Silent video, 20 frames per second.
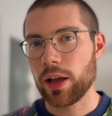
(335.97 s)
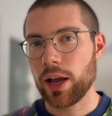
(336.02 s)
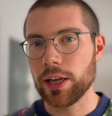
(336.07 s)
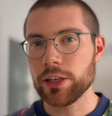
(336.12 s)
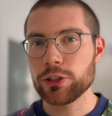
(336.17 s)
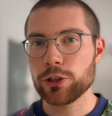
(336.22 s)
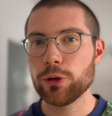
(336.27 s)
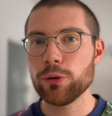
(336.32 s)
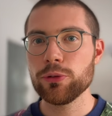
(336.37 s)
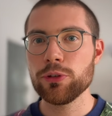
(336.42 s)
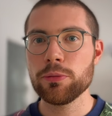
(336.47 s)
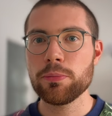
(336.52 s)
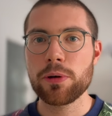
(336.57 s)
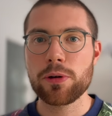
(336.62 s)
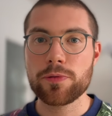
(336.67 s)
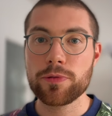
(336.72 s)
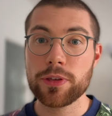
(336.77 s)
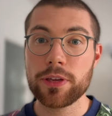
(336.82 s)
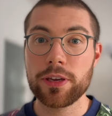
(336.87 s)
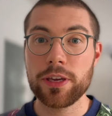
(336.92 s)
I told you
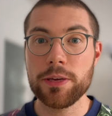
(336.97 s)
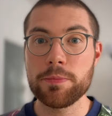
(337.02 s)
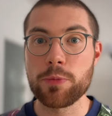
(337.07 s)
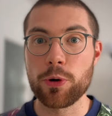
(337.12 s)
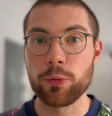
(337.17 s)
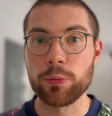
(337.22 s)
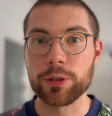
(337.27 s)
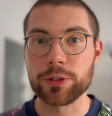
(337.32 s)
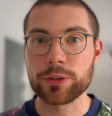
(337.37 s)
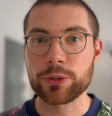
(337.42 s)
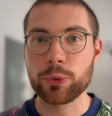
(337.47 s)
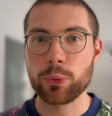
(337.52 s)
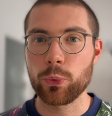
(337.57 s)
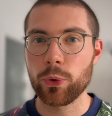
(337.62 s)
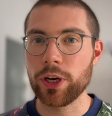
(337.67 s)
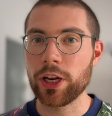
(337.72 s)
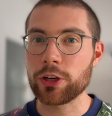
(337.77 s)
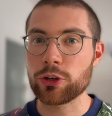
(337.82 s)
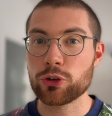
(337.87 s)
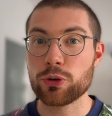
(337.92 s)
about the key moment
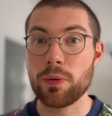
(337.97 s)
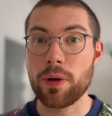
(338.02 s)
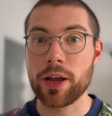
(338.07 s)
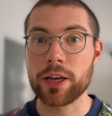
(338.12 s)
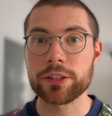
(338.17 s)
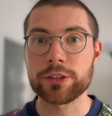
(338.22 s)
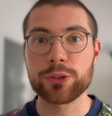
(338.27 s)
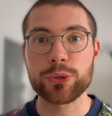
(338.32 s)
when I tried